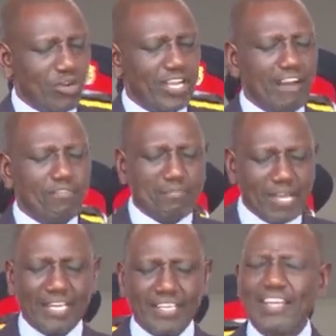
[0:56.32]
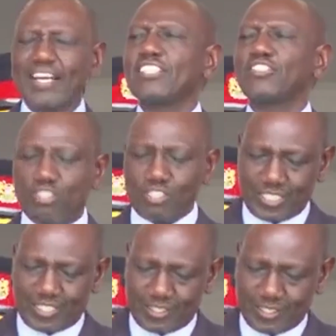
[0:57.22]
have made the right
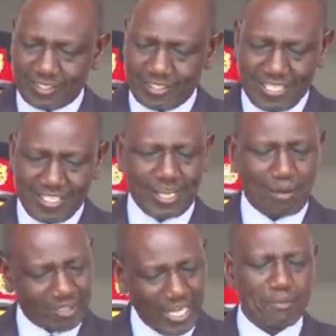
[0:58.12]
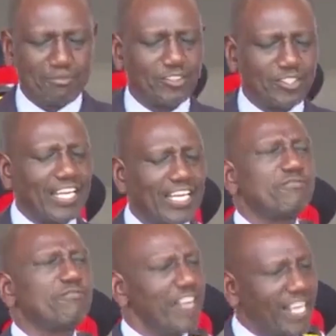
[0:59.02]
choices. Sometimes taken
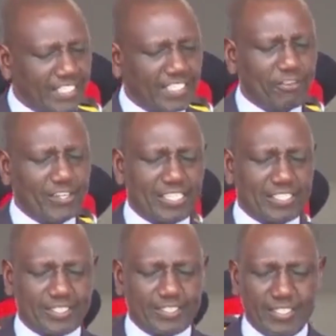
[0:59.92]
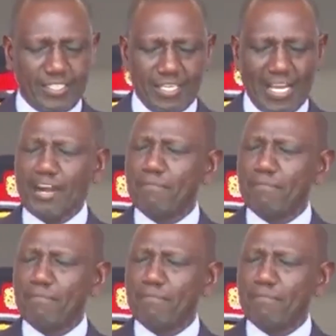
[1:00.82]
very difficult and